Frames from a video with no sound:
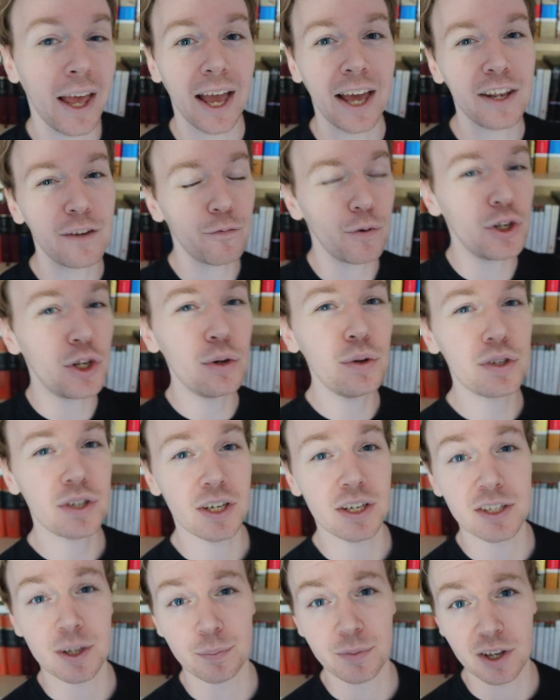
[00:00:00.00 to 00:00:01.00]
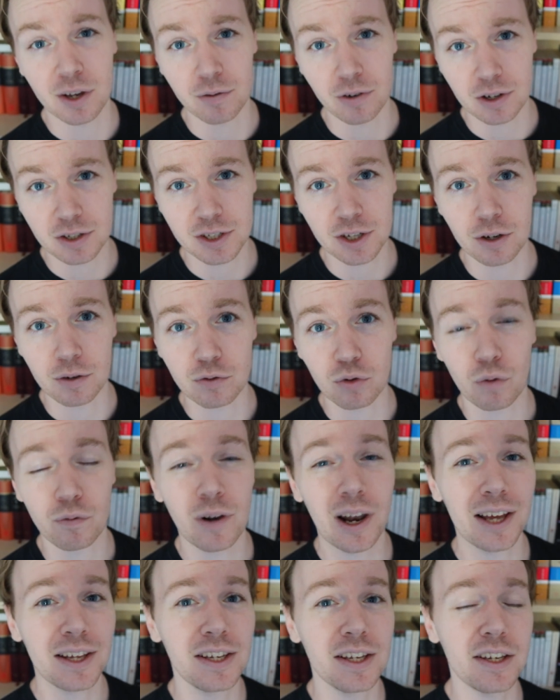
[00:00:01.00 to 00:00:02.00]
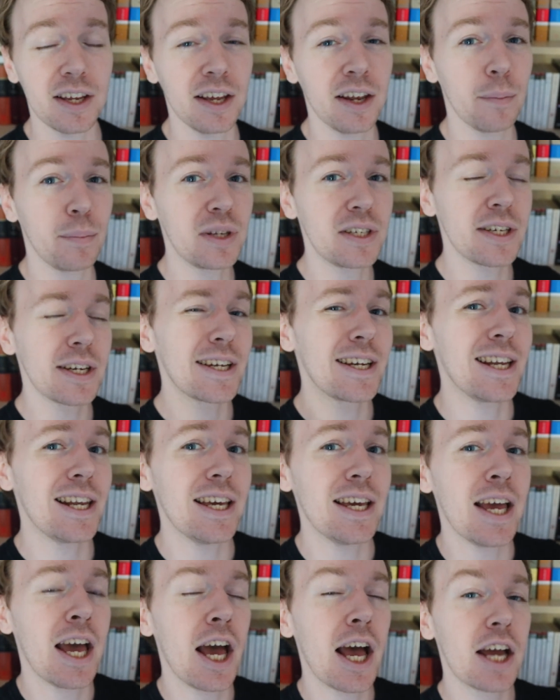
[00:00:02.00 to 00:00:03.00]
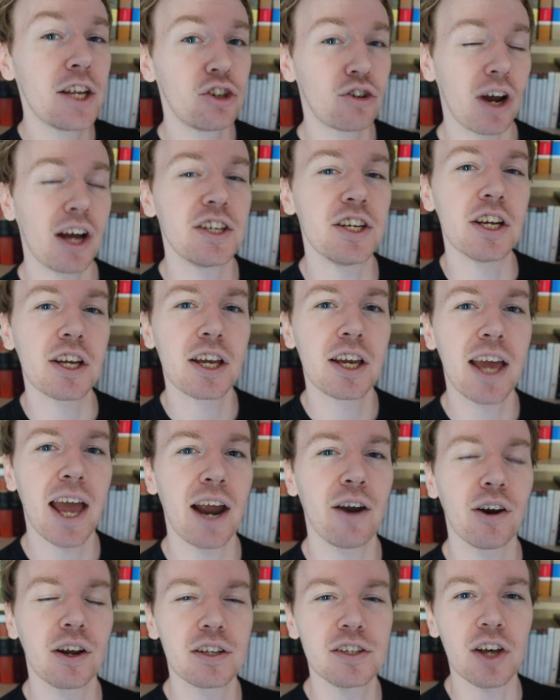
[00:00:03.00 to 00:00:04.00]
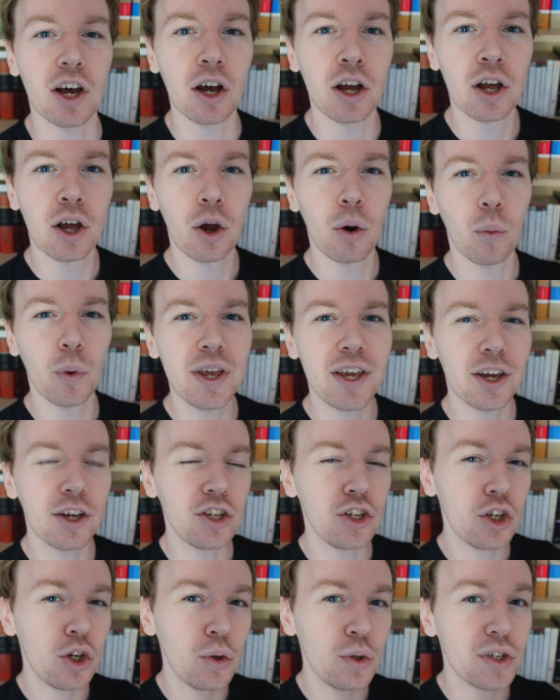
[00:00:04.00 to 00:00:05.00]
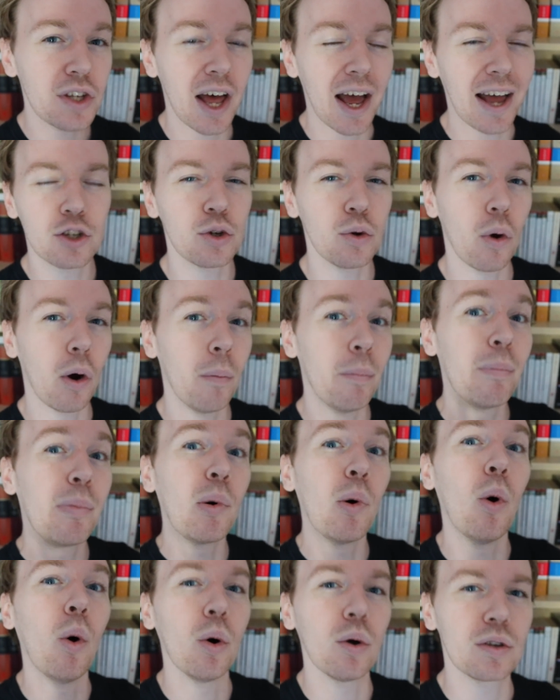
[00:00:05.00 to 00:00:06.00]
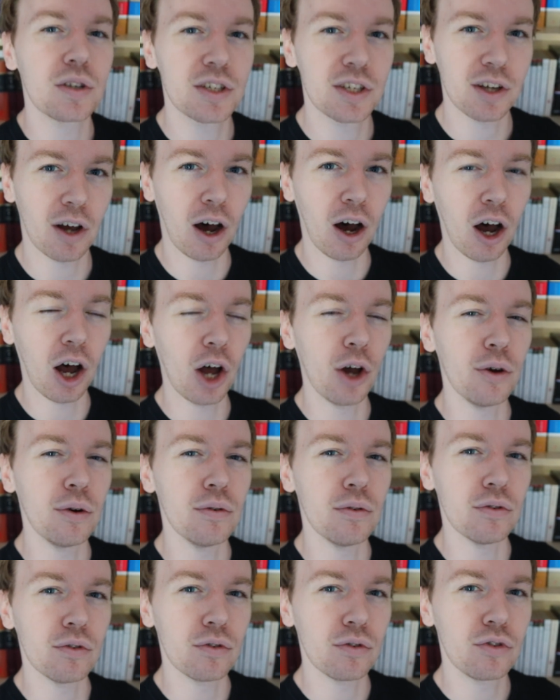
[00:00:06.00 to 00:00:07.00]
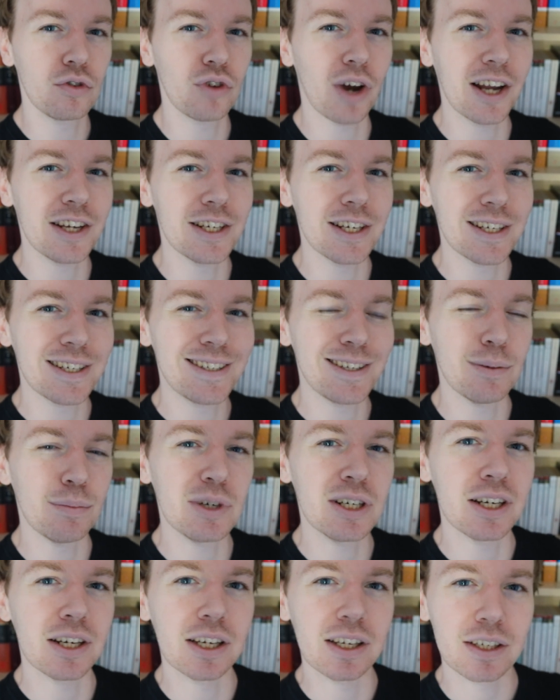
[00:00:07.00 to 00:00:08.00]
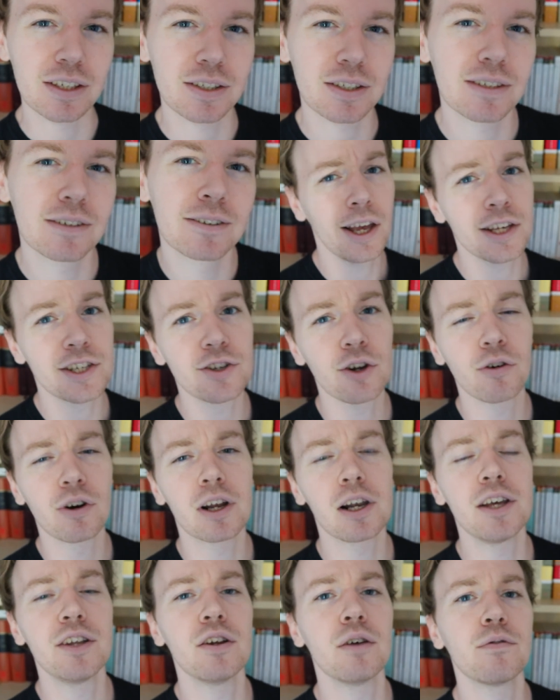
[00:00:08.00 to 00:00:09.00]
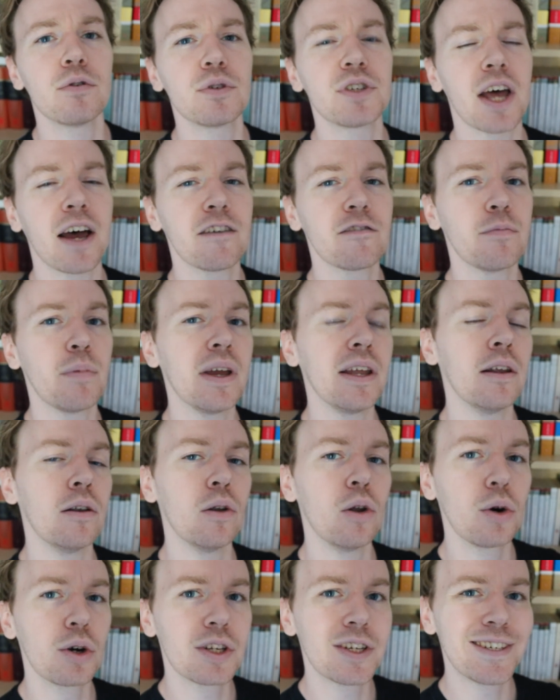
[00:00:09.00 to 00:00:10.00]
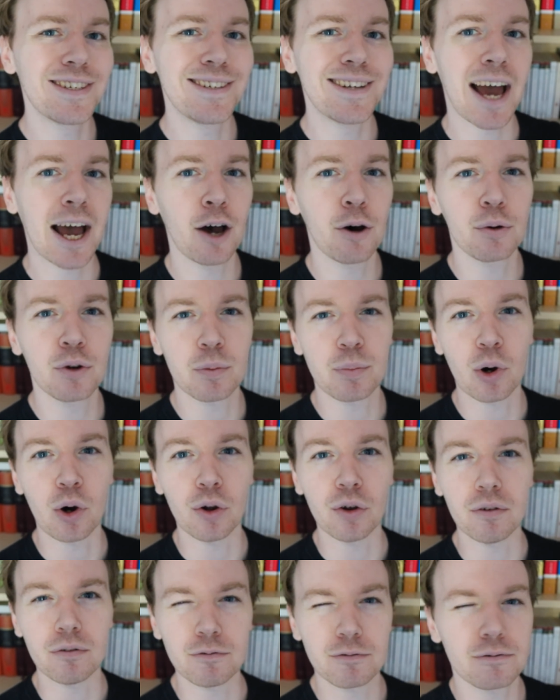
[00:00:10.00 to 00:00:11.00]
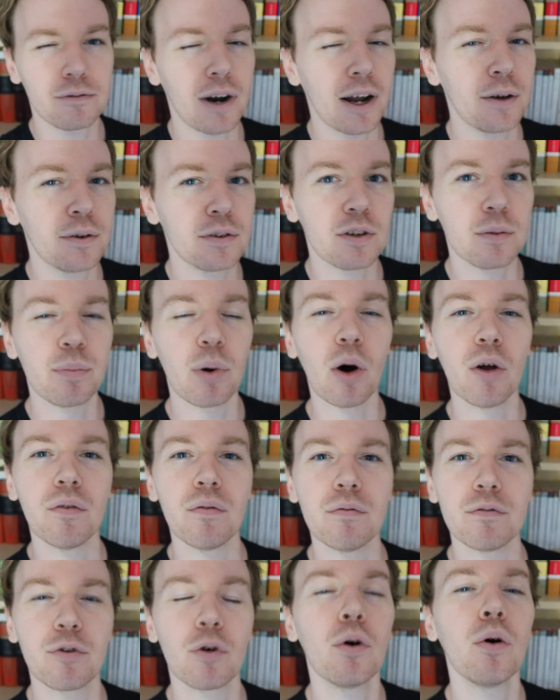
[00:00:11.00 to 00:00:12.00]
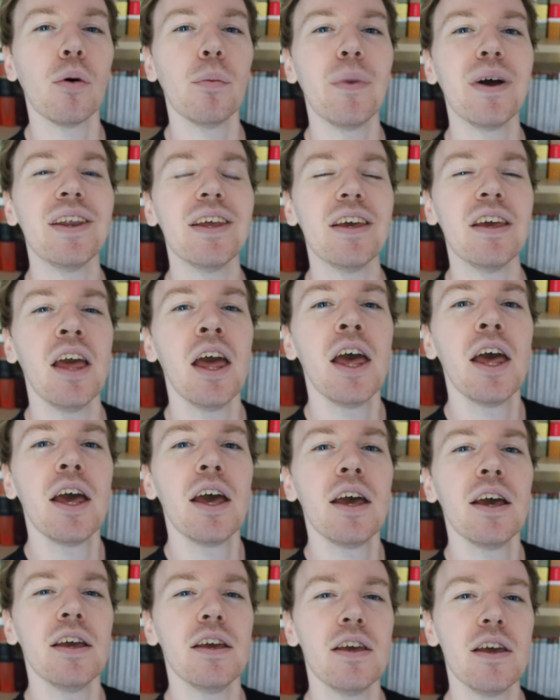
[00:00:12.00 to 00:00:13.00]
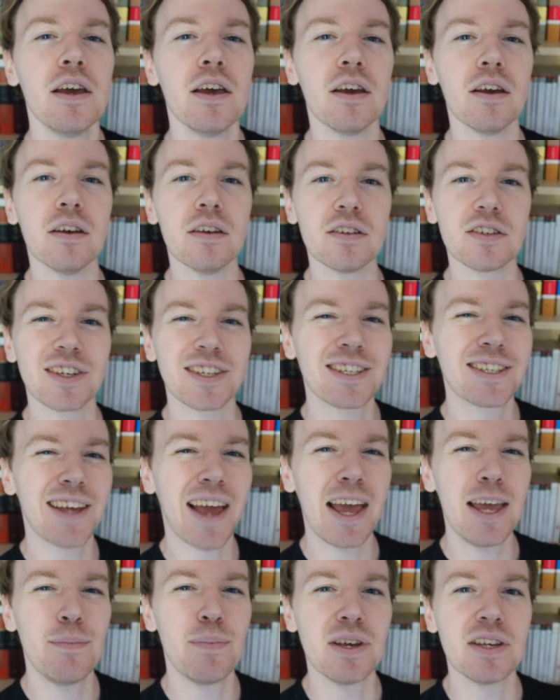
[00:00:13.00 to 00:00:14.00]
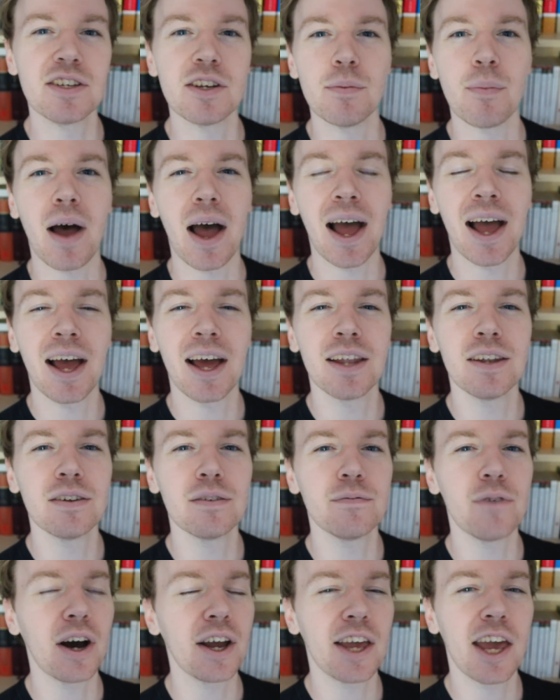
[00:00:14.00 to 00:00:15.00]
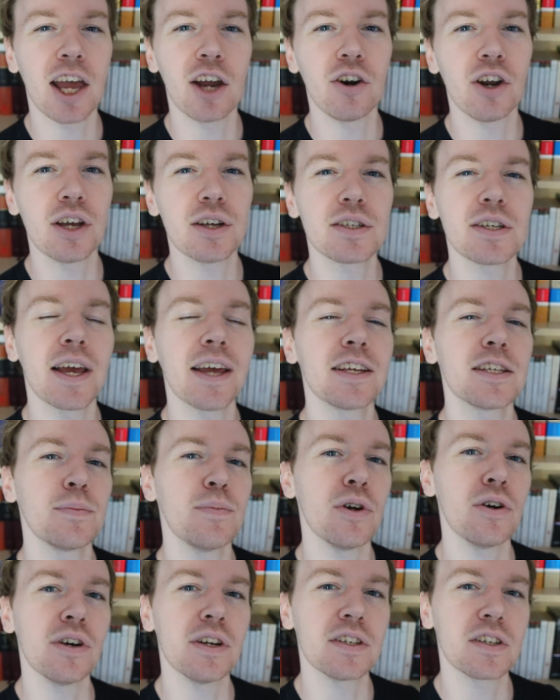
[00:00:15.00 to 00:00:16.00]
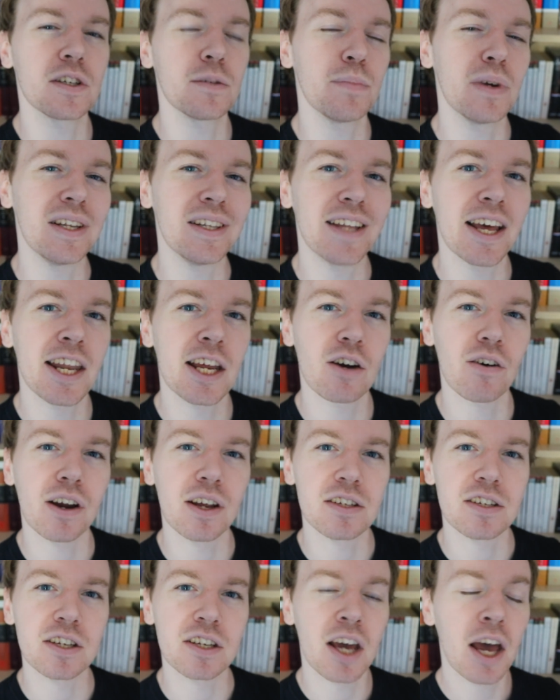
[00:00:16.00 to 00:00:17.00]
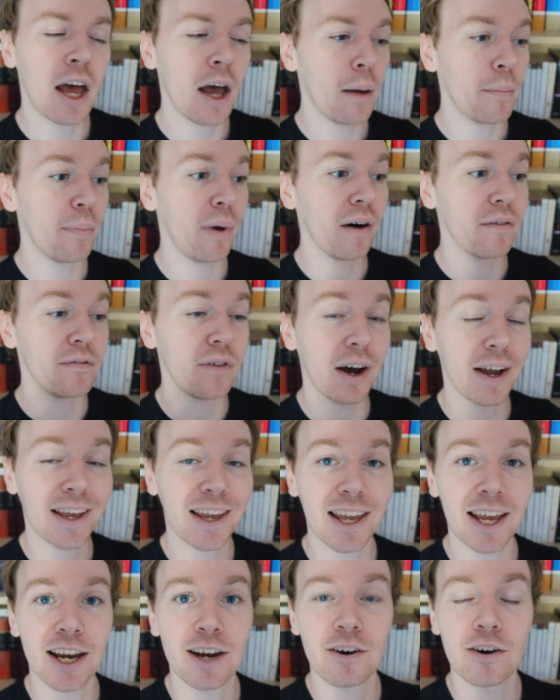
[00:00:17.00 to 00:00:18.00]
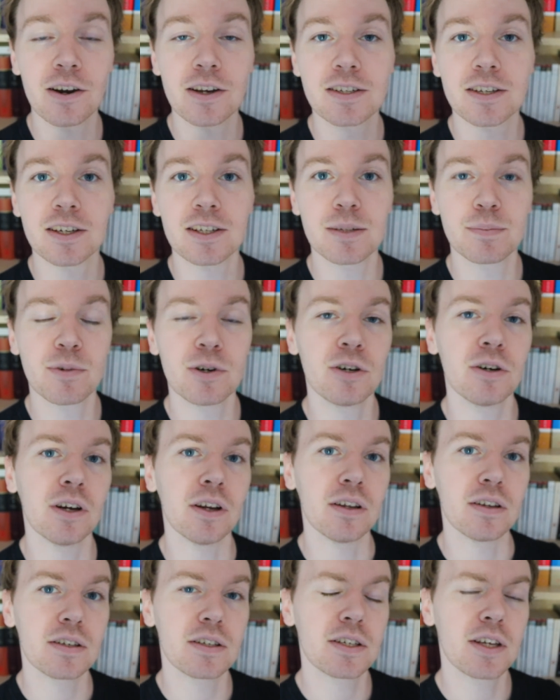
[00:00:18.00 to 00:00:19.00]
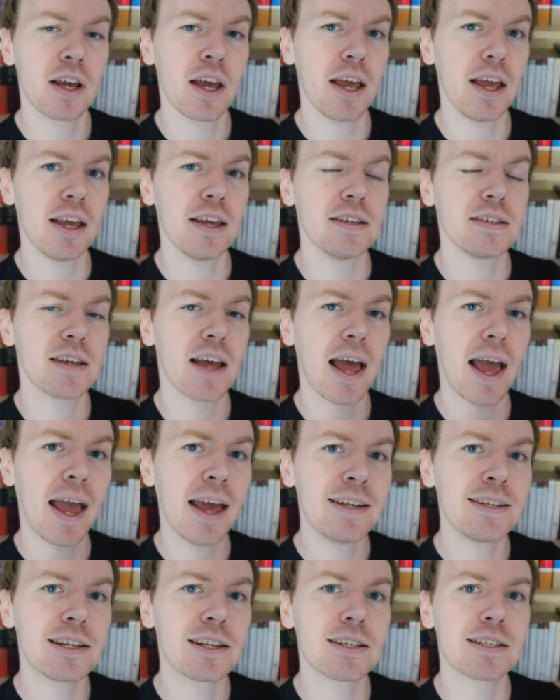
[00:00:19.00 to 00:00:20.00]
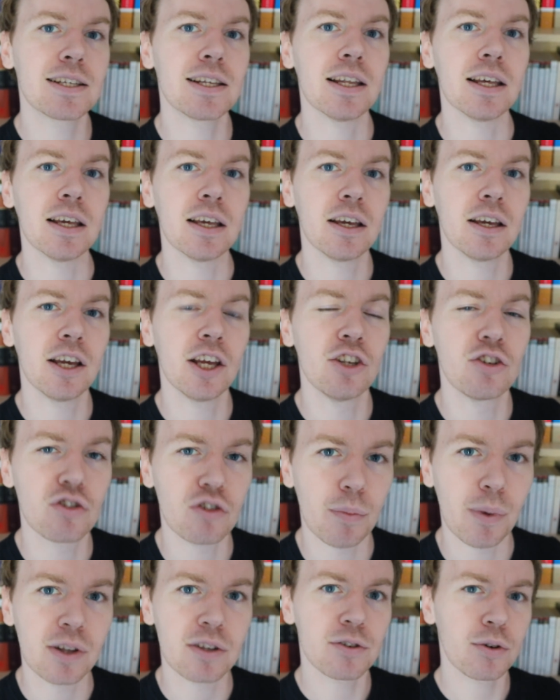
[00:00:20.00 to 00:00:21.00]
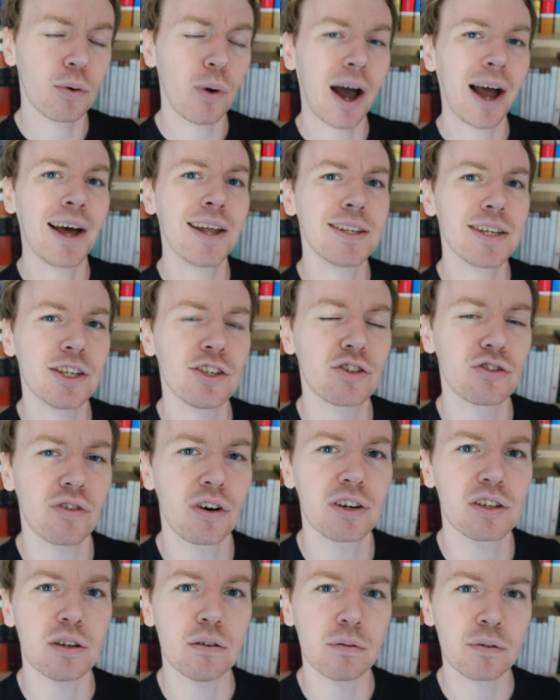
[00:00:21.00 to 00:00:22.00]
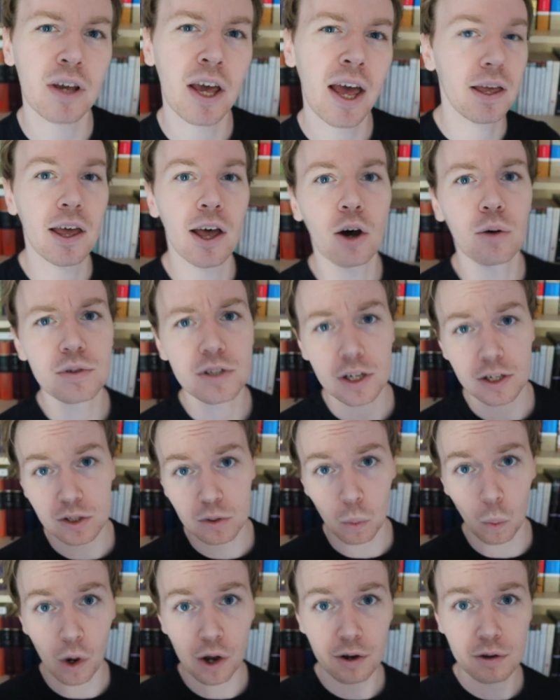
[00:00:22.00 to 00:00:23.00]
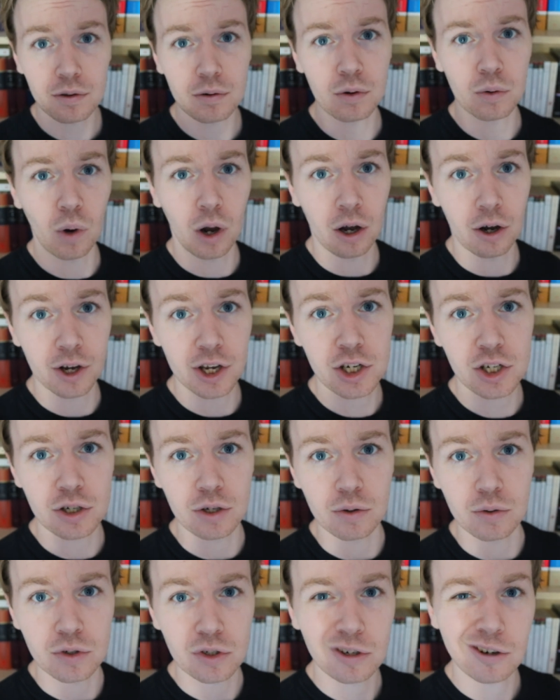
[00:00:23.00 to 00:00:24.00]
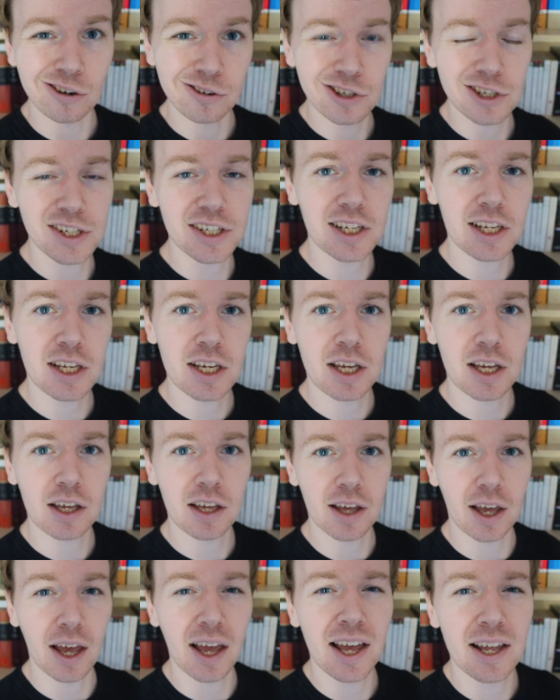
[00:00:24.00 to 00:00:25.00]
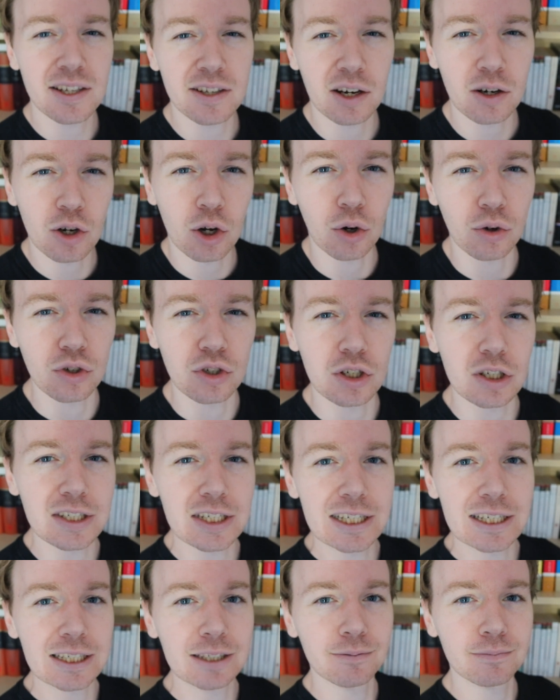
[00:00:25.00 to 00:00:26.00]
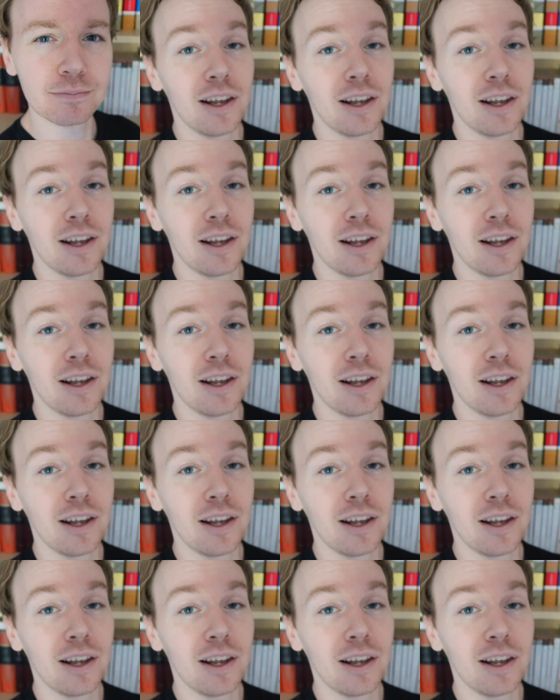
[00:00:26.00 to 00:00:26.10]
And if we do see something of ourselves reflected in a particularly tragic character, we can use that to abort our own tragic demise. Historically, novels have been looked down upon, frowned upon for many years. Escapism and vicarious experience has been denigrated, but vicarious experience is endlessly instrumental and instructive. It helps us work through our issues consciously and unconsciously.